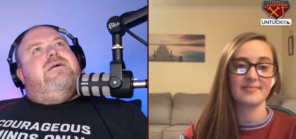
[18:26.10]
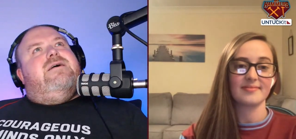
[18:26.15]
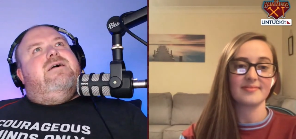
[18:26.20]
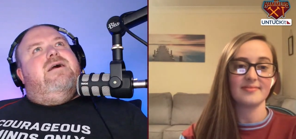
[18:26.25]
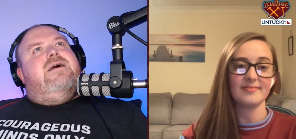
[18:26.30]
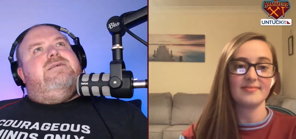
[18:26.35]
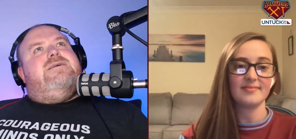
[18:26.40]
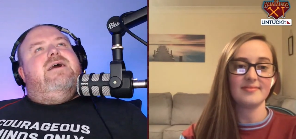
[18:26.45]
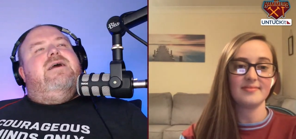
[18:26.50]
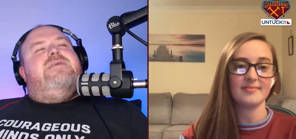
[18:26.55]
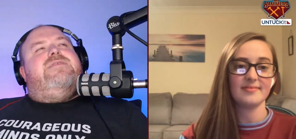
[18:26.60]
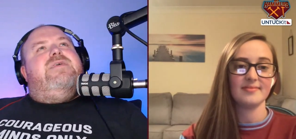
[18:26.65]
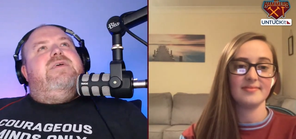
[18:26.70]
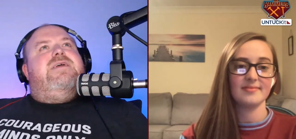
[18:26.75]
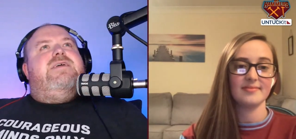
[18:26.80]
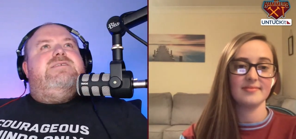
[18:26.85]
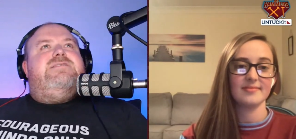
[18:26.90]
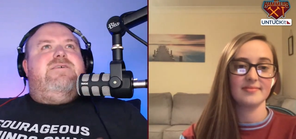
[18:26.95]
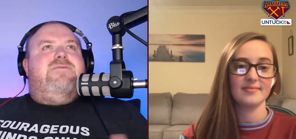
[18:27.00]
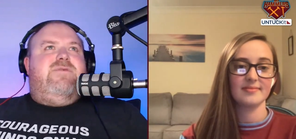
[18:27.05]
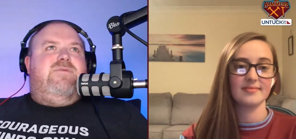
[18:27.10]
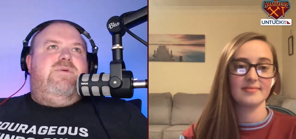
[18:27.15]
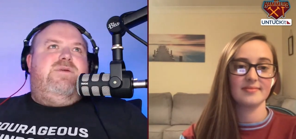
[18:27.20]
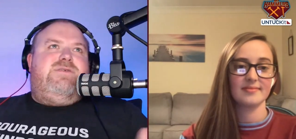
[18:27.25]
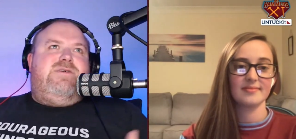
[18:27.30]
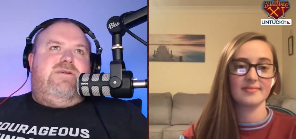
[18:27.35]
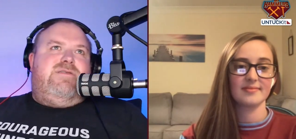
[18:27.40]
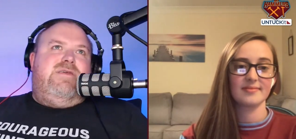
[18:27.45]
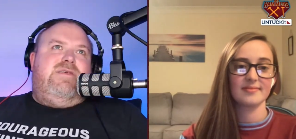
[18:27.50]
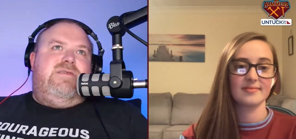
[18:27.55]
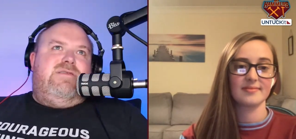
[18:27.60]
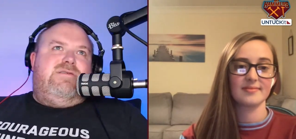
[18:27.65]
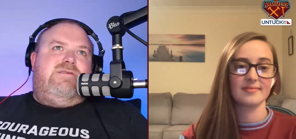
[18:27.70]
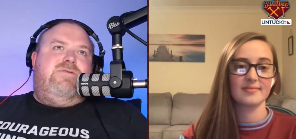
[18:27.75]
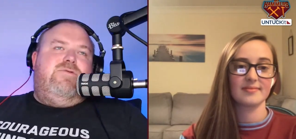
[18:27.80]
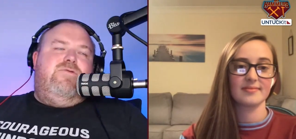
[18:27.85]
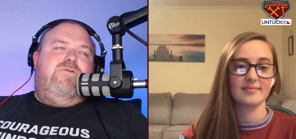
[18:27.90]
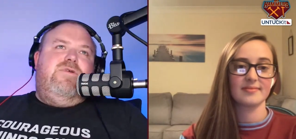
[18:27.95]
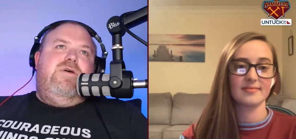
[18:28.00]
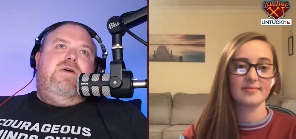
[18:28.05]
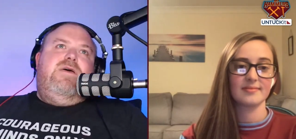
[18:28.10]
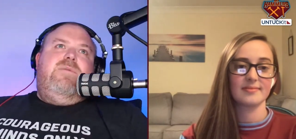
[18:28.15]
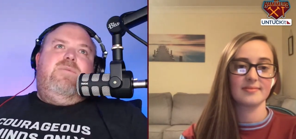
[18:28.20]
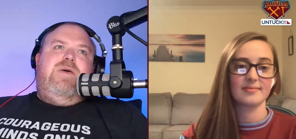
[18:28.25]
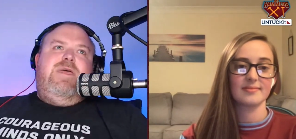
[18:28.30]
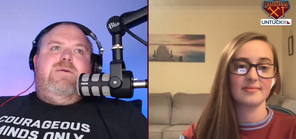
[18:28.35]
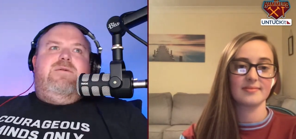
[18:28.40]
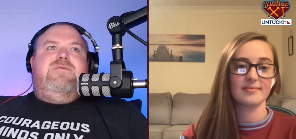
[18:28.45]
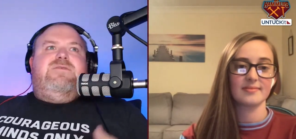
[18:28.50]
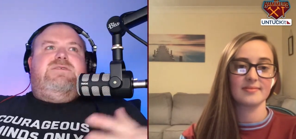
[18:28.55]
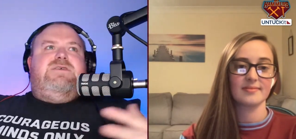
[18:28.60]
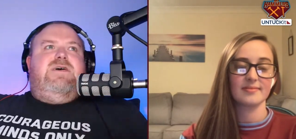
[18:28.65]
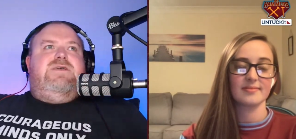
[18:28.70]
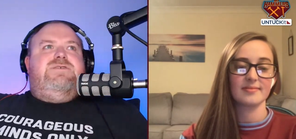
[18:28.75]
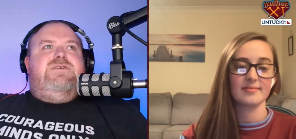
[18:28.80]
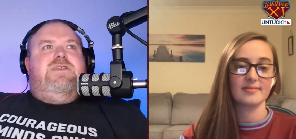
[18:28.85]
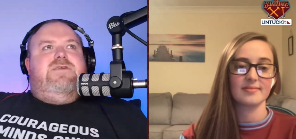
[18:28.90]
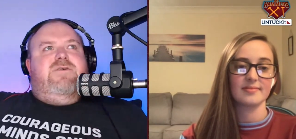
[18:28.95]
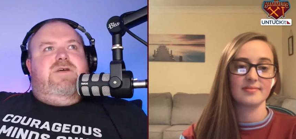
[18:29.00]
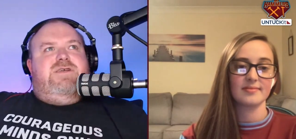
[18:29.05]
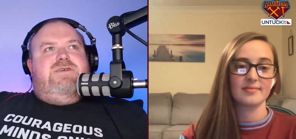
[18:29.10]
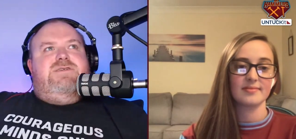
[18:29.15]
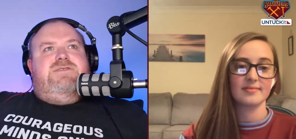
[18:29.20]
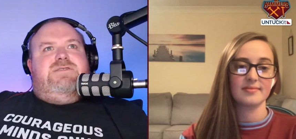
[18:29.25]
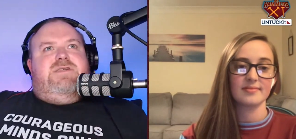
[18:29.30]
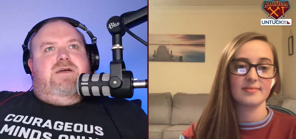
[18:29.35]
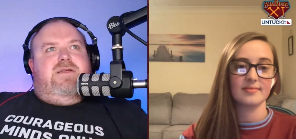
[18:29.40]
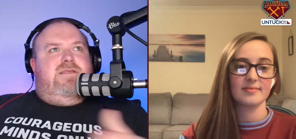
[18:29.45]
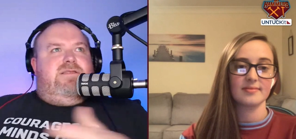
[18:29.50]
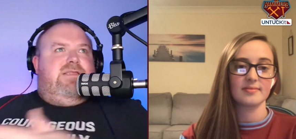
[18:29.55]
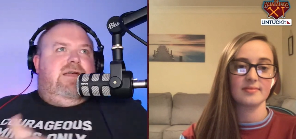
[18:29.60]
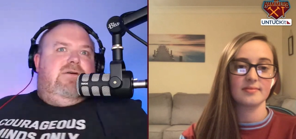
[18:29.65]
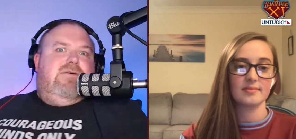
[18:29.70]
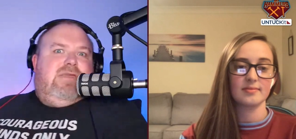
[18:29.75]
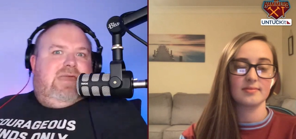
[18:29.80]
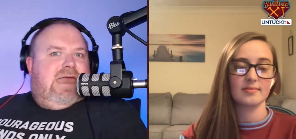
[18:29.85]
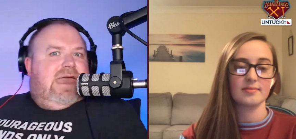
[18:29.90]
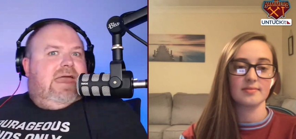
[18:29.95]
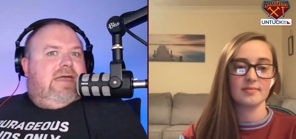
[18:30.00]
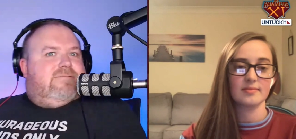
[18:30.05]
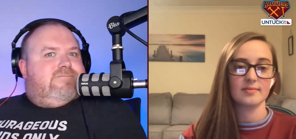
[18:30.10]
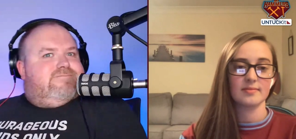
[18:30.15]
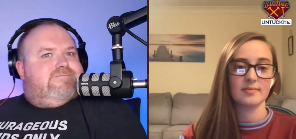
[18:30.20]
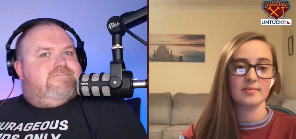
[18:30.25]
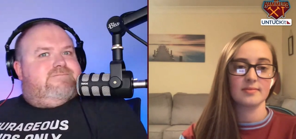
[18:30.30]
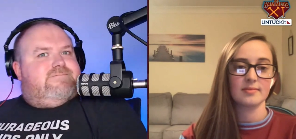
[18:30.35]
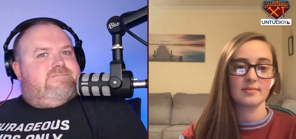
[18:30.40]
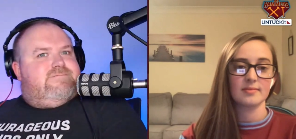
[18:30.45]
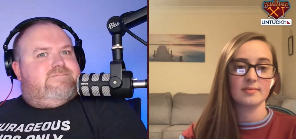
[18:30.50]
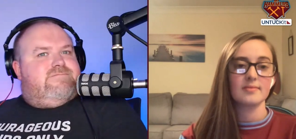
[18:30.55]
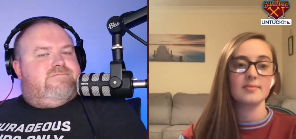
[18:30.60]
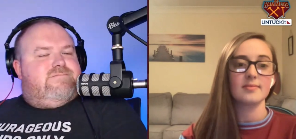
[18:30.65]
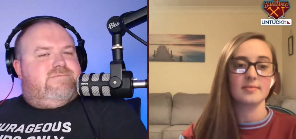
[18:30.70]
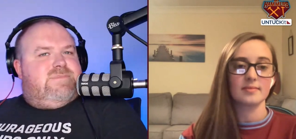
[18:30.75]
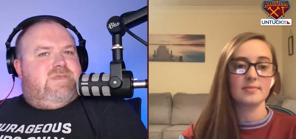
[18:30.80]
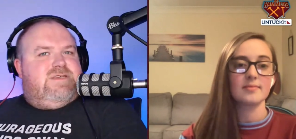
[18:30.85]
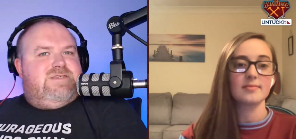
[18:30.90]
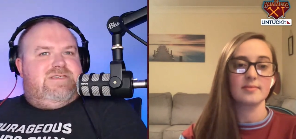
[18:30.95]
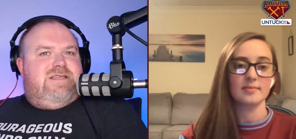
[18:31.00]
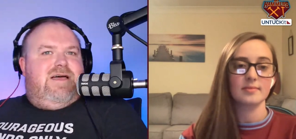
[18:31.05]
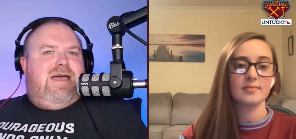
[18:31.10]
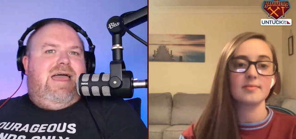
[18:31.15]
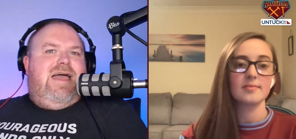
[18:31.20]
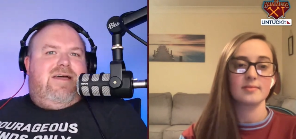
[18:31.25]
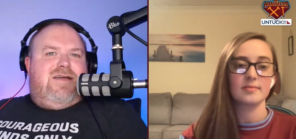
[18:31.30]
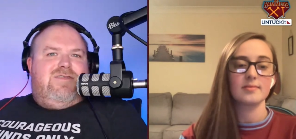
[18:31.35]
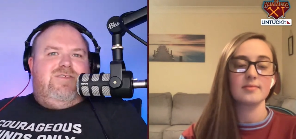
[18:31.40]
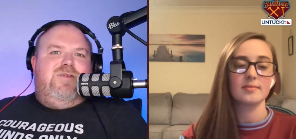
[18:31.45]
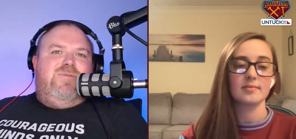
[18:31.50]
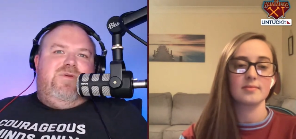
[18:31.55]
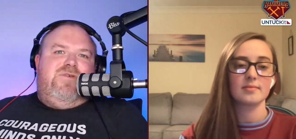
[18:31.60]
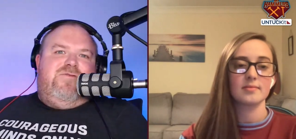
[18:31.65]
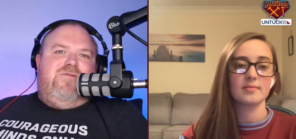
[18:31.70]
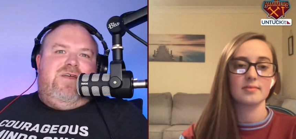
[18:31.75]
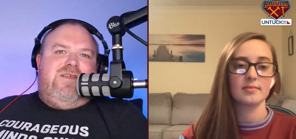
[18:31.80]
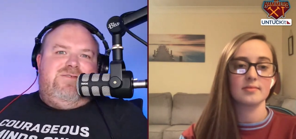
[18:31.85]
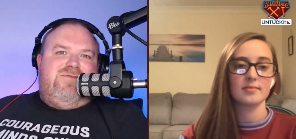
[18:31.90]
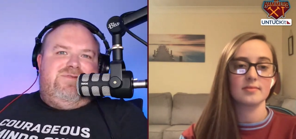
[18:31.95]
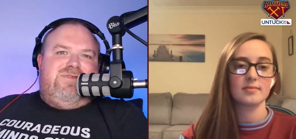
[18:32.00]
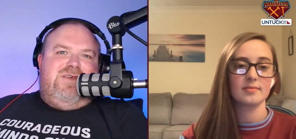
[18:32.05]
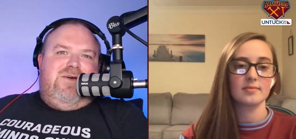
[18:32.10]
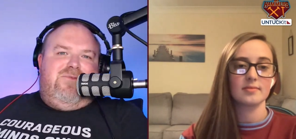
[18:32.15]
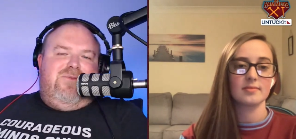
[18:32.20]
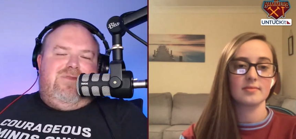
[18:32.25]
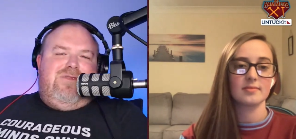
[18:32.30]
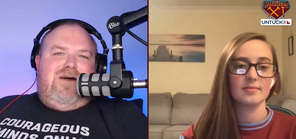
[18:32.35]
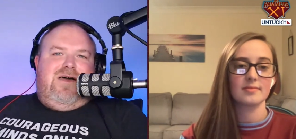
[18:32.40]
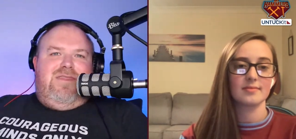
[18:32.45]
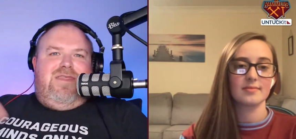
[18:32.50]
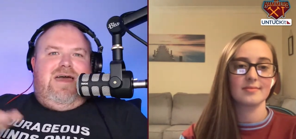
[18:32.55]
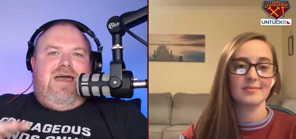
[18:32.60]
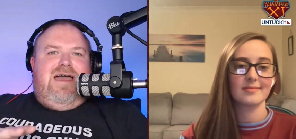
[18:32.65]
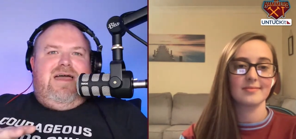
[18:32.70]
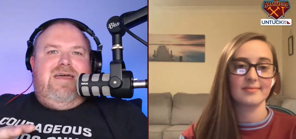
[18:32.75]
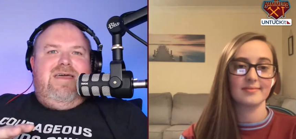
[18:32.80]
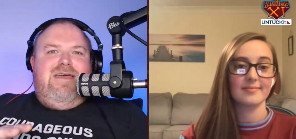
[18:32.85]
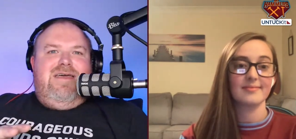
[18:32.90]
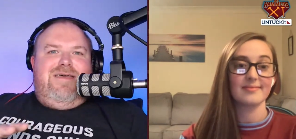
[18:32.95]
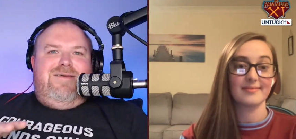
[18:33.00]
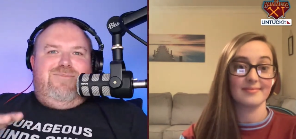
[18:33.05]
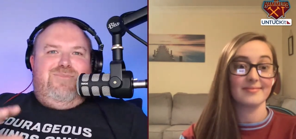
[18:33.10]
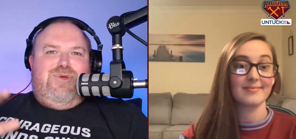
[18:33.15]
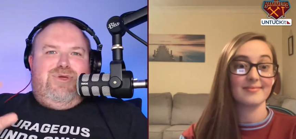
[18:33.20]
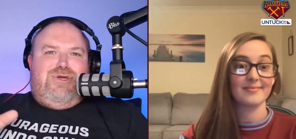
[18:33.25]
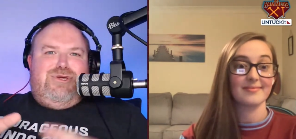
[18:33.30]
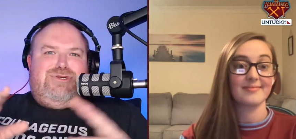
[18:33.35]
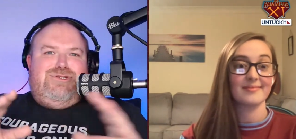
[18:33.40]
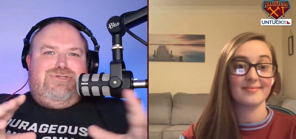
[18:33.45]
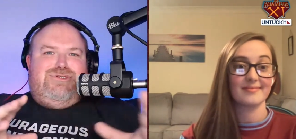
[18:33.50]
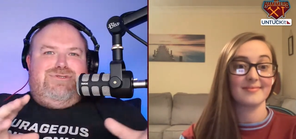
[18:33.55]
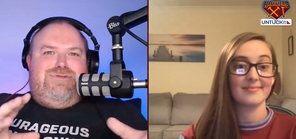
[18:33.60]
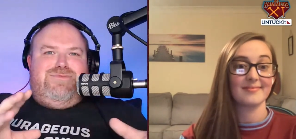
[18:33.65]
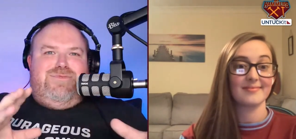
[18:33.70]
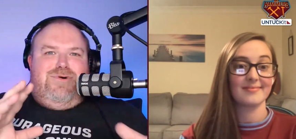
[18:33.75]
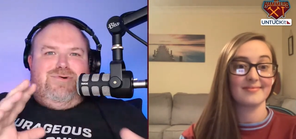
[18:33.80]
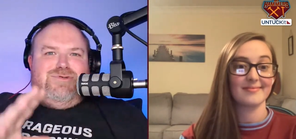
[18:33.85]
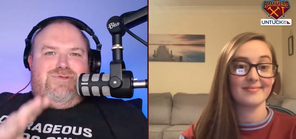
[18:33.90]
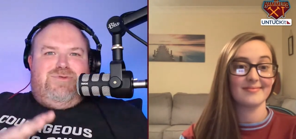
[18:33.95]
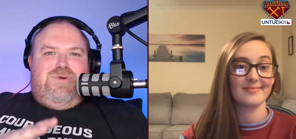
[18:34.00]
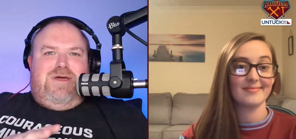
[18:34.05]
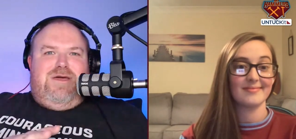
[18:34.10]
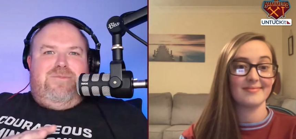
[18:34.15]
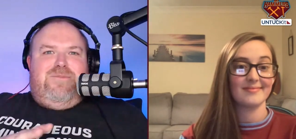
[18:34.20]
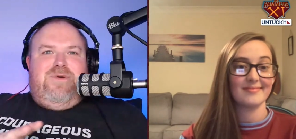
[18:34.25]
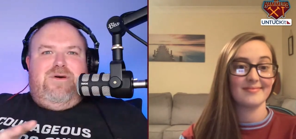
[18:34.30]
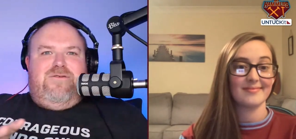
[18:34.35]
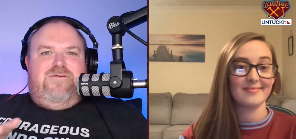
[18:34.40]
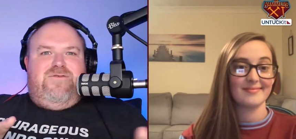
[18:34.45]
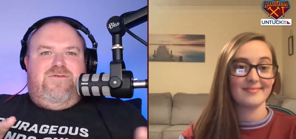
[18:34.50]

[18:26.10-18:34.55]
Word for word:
Speaker 1: I, I think it's something which I think sort of people of a certain generation don't don't get, because like, how can you be friends with someone like that because on Twitter? But